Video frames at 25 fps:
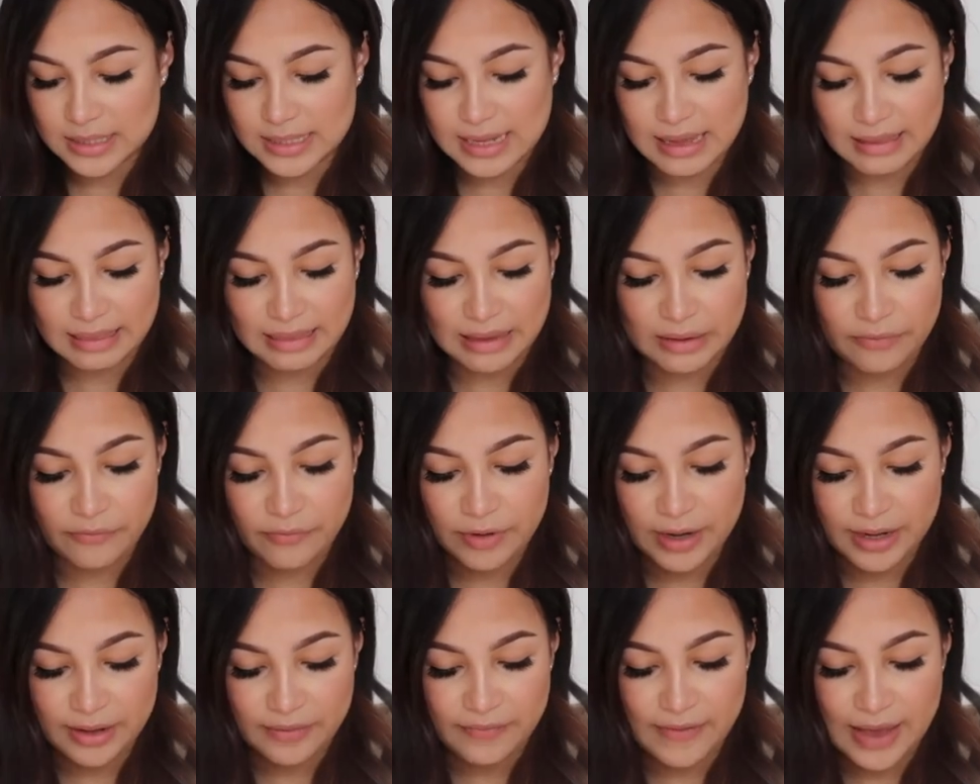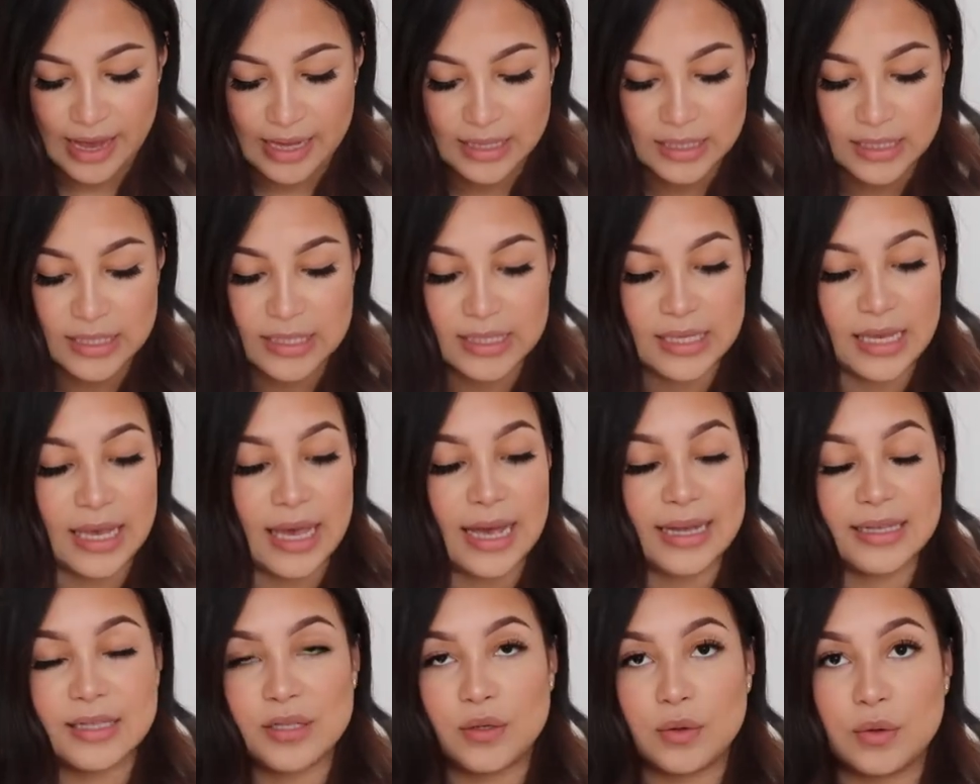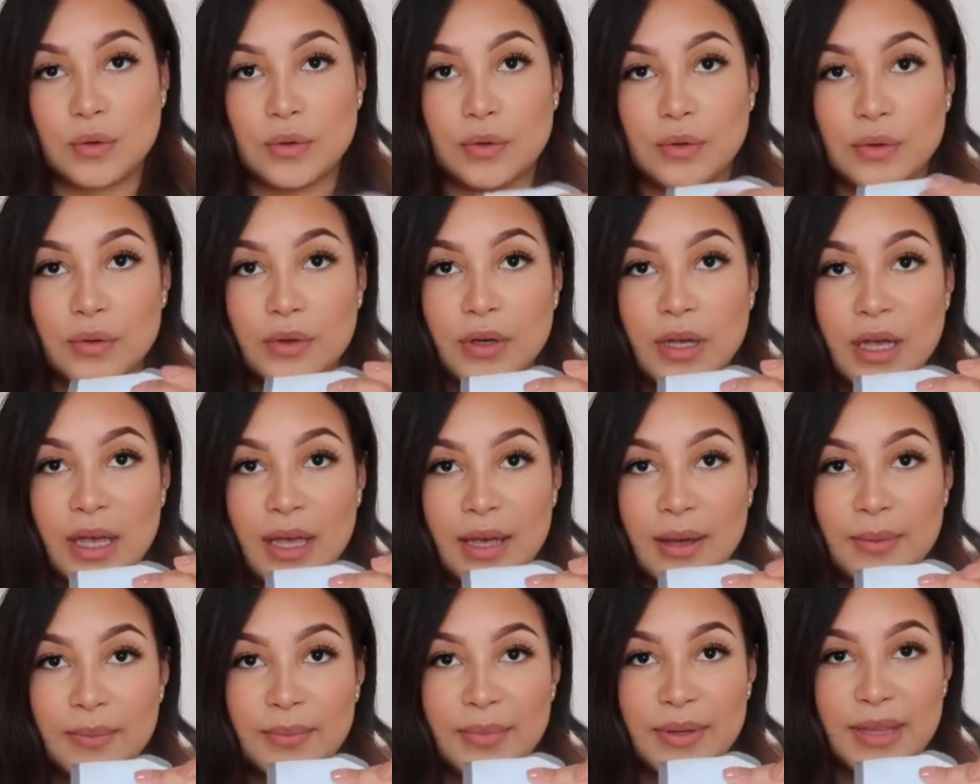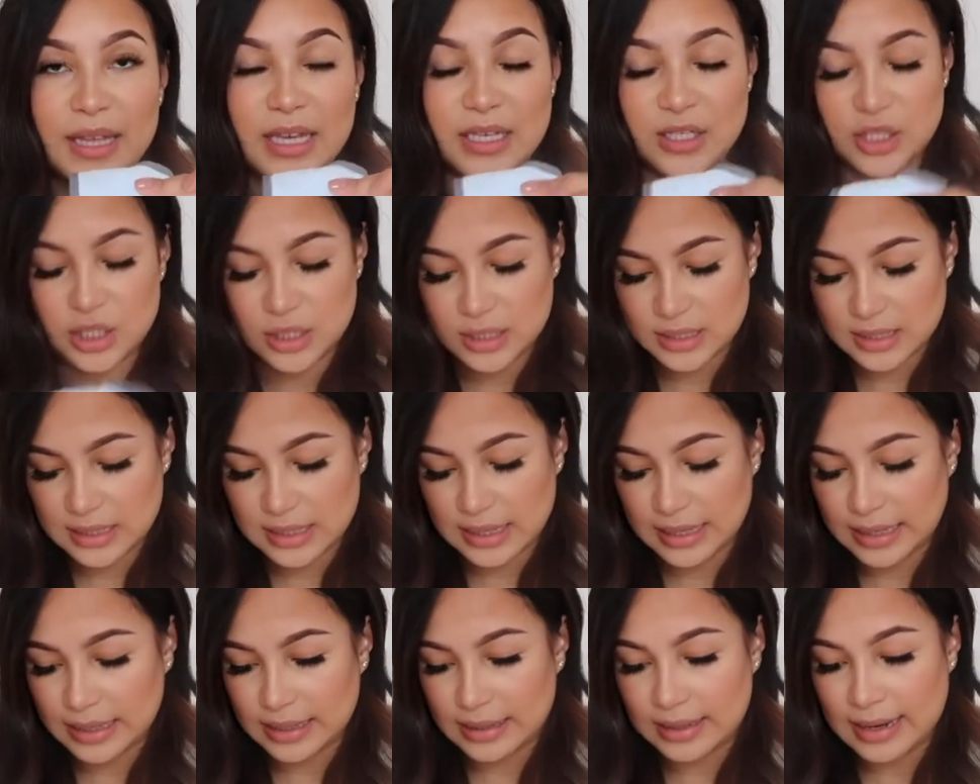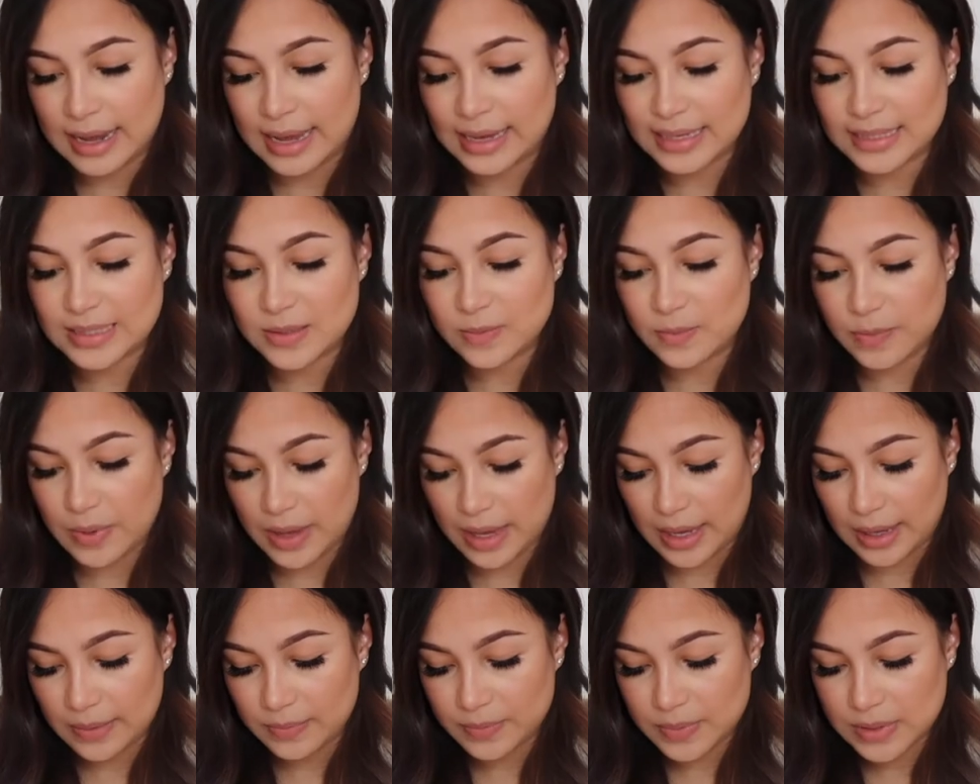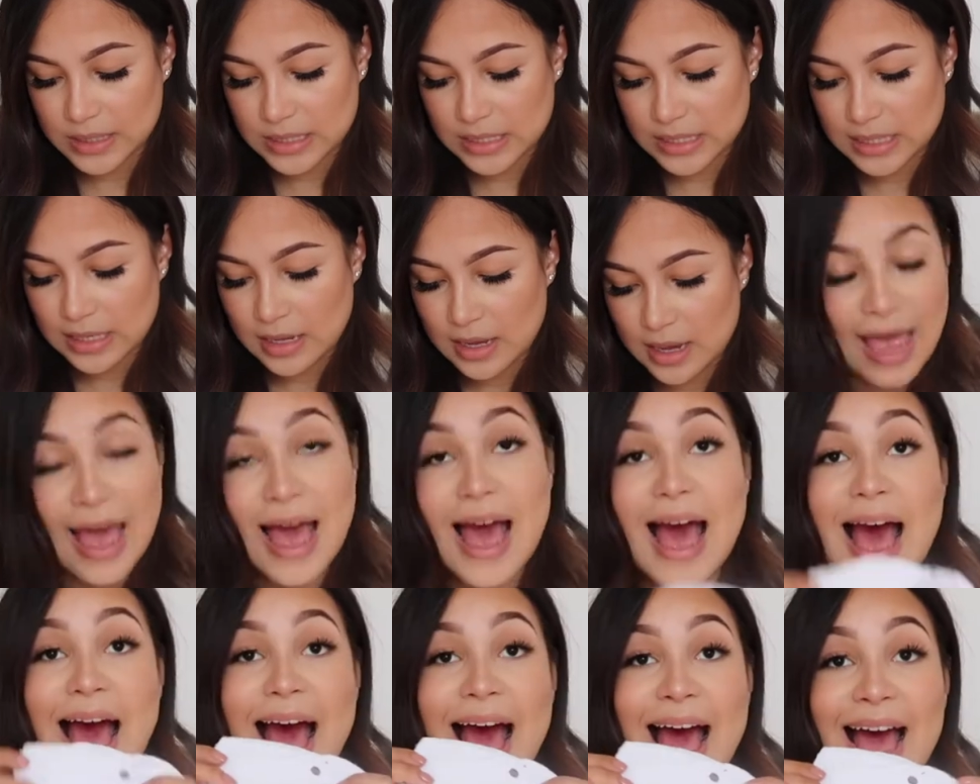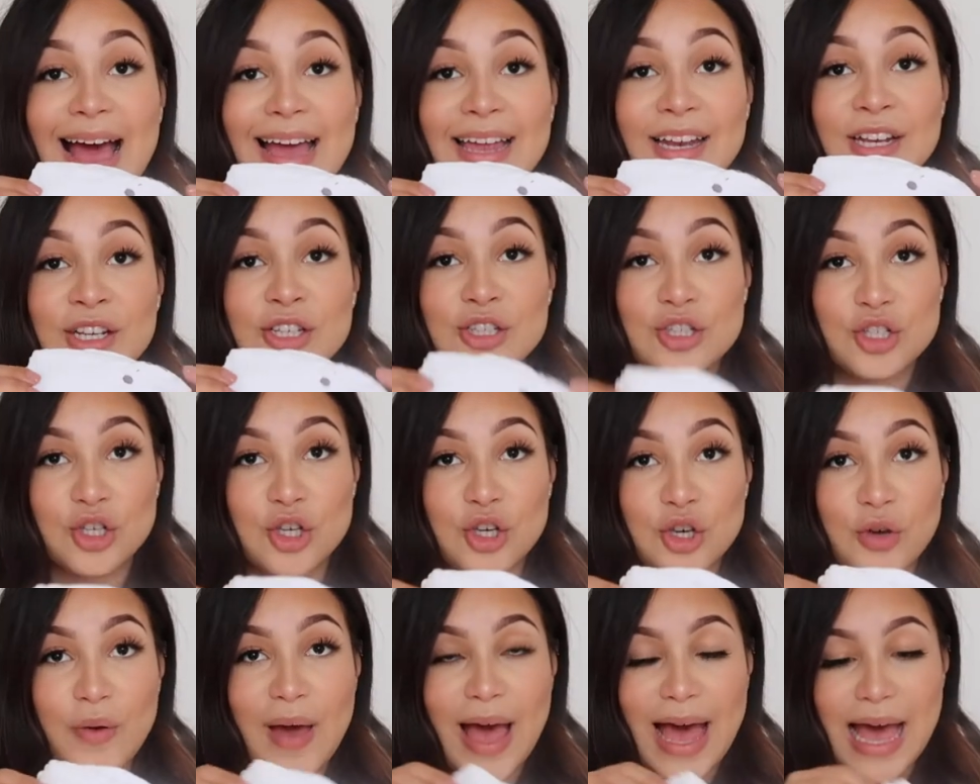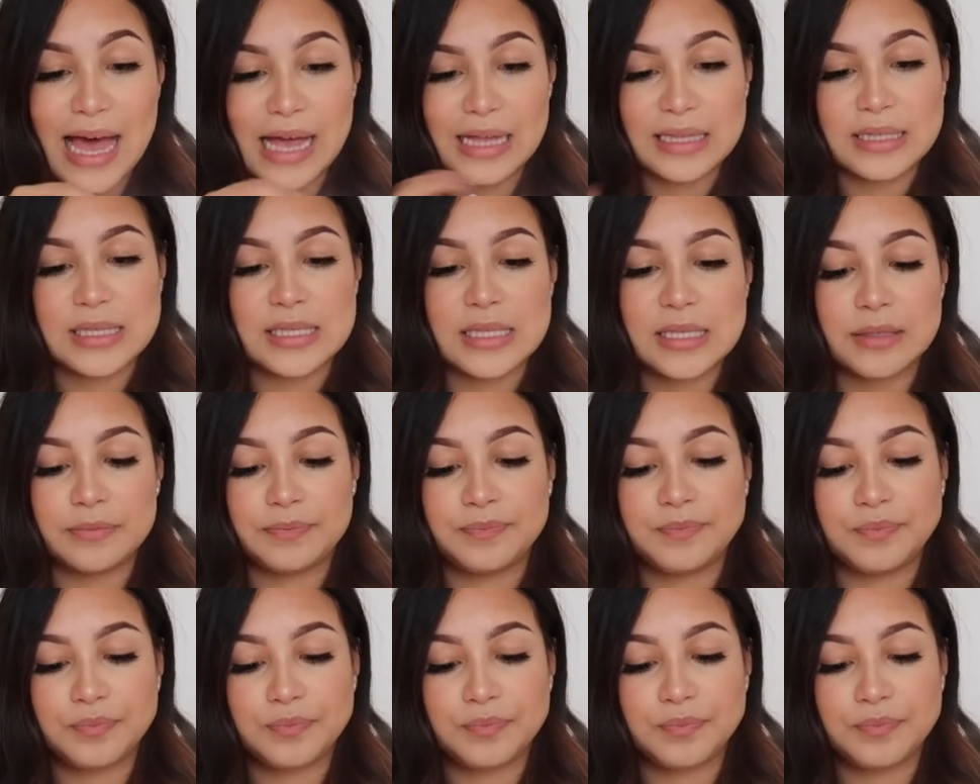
Nothing really fancy at all, but they're just like nice bibs. And two hats.